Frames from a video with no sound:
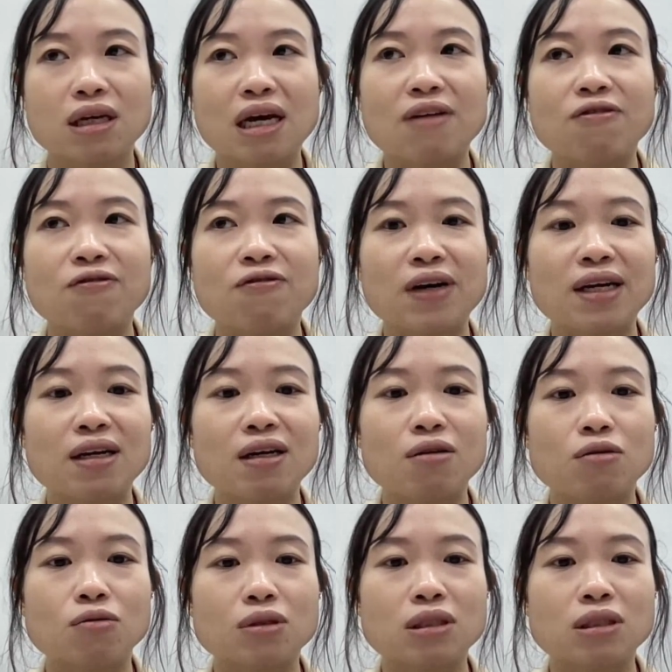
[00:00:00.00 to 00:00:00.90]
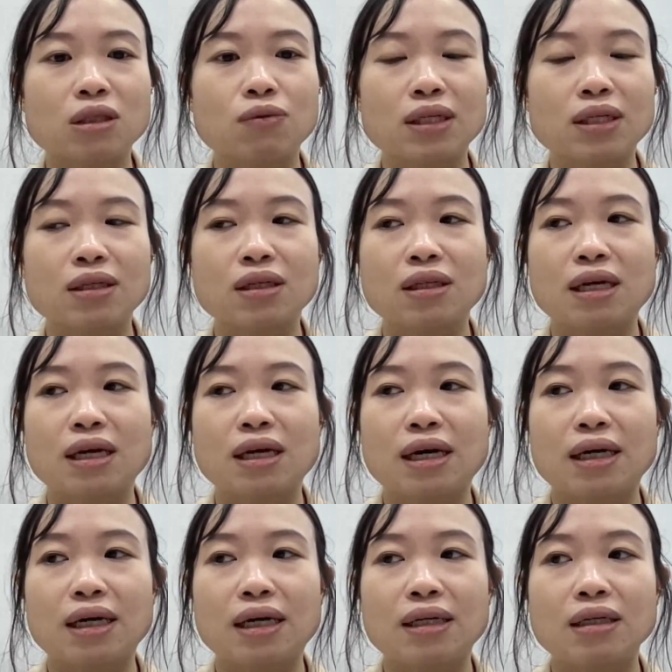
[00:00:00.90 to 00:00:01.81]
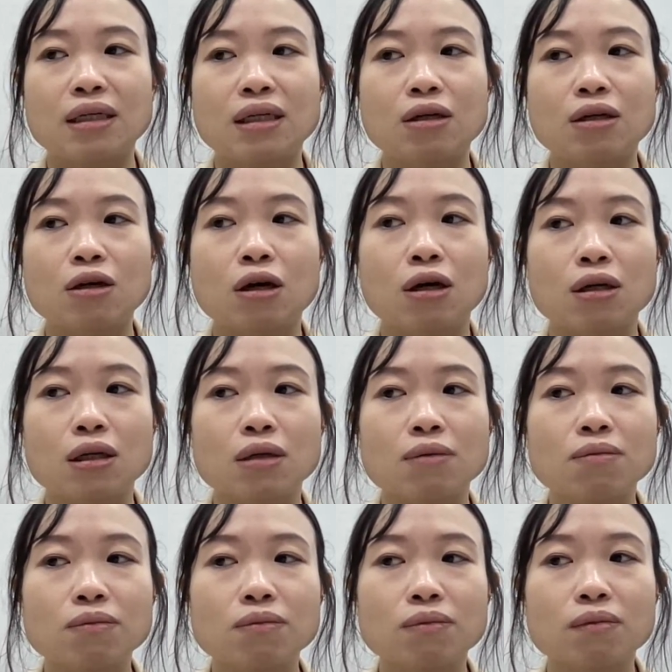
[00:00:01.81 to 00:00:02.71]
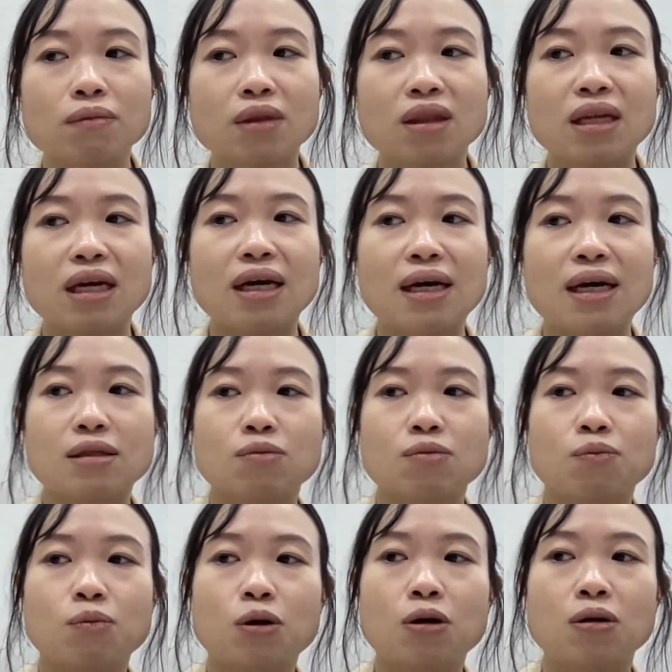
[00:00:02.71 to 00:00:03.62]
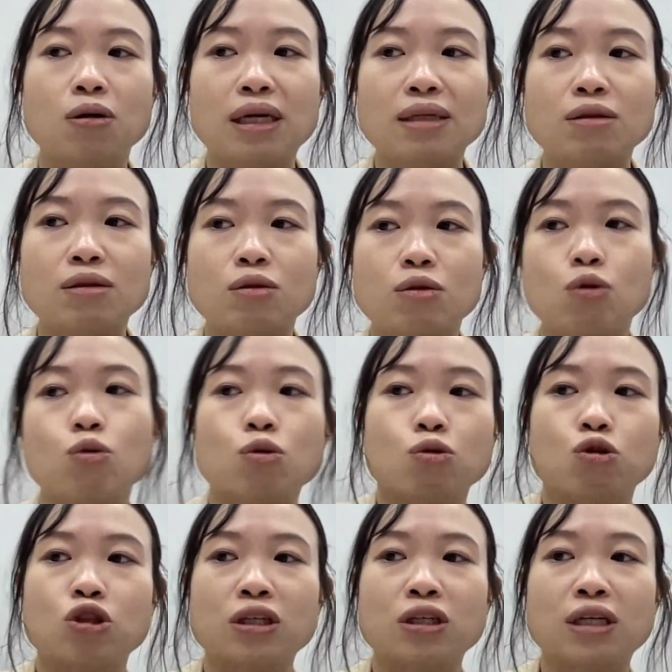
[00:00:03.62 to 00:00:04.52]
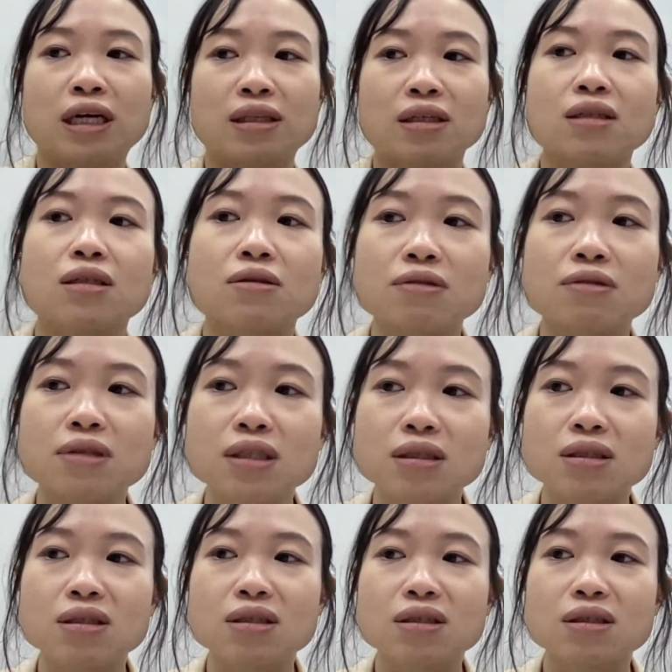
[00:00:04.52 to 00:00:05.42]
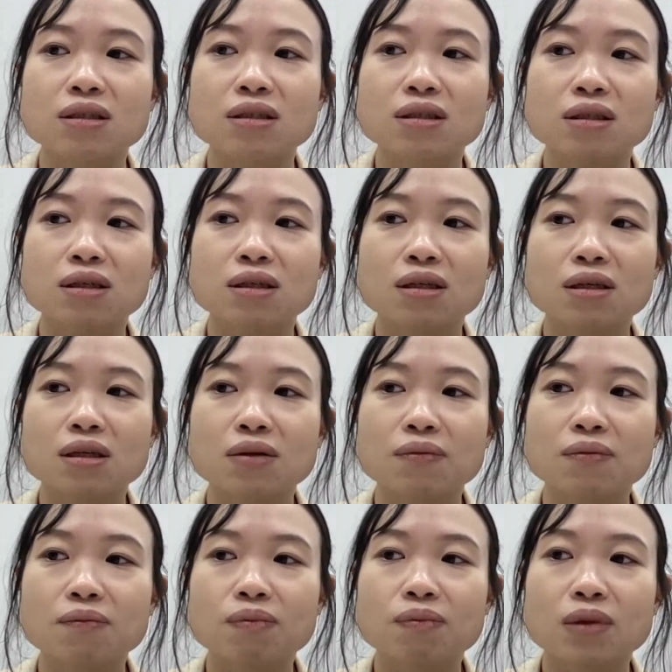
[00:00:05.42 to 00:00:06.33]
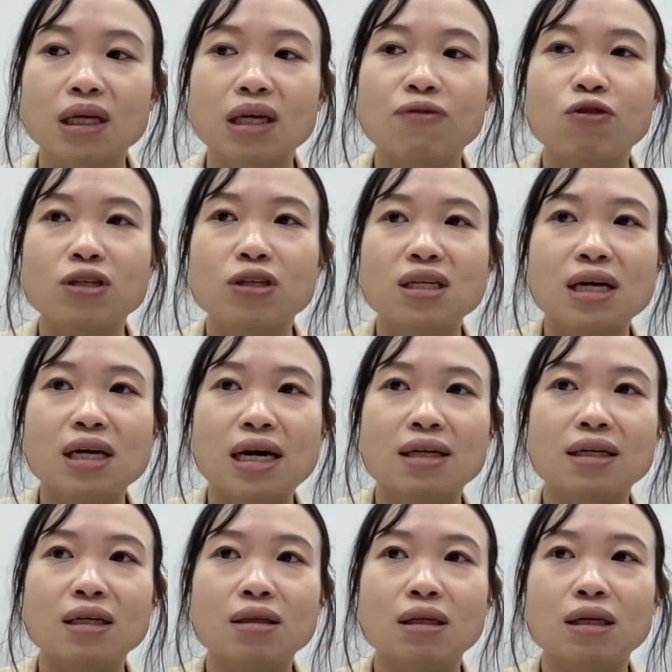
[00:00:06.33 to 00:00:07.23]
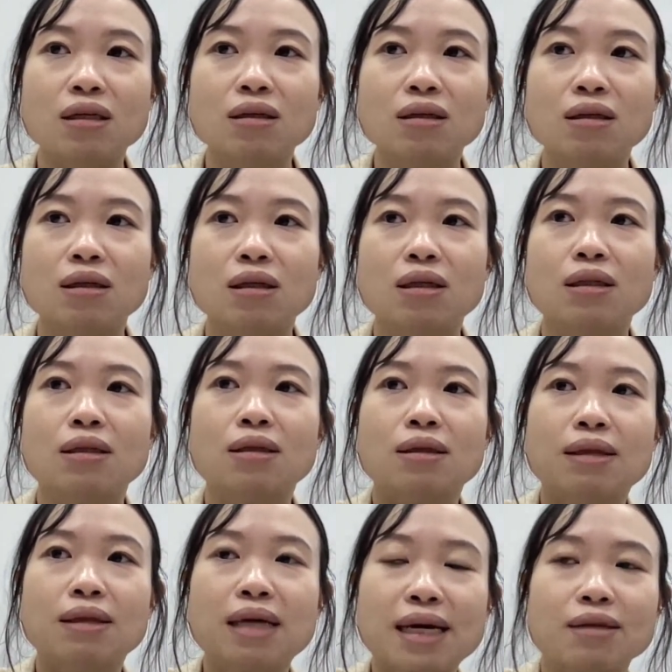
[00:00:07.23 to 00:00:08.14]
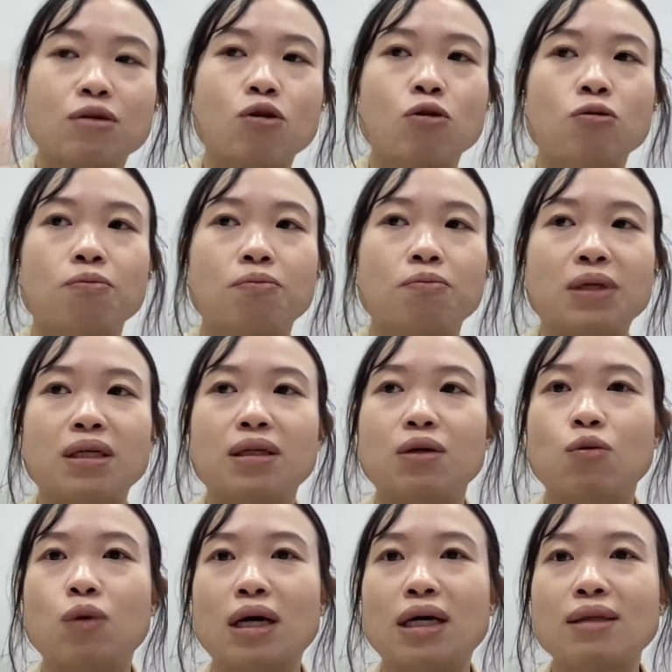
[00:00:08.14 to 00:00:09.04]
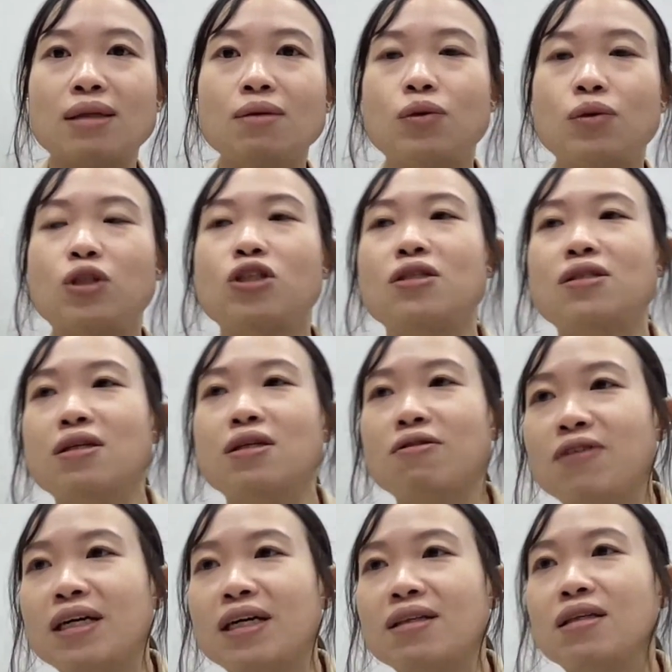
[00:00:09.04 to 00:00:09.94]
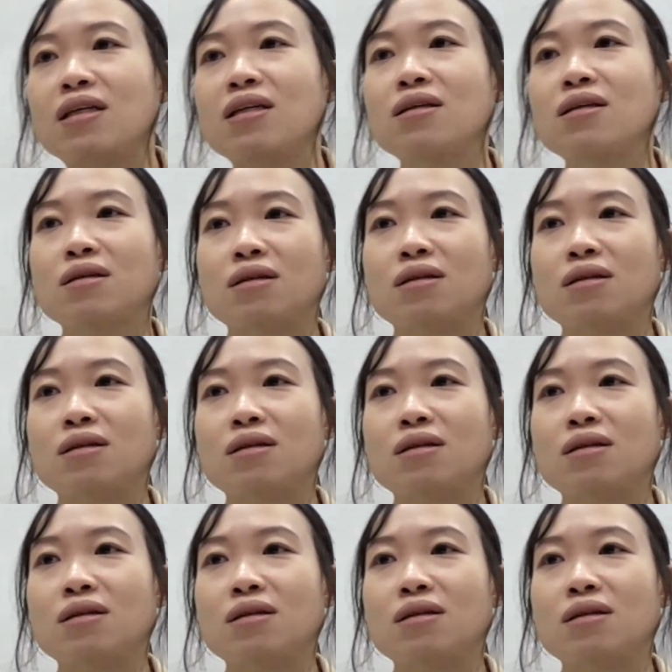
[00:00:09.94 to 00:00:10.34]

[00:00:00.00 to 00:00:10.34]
and find out to see whether there are any column that has more or less 2 to 3 category. If we see anything, that could be the one which is affecting